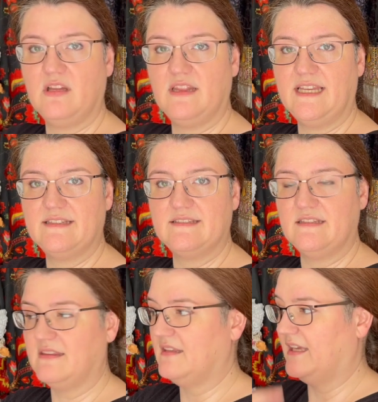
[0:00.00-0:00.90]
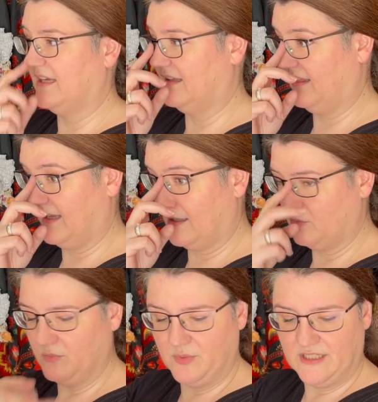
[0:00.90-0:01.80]
lacy thing that
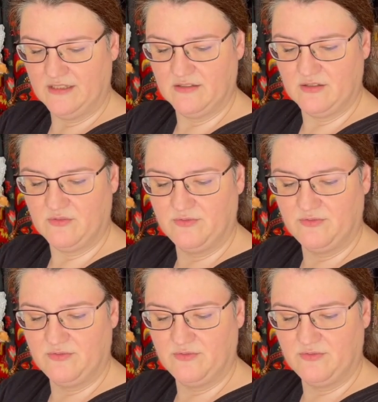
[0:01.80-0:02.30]
would be, you know,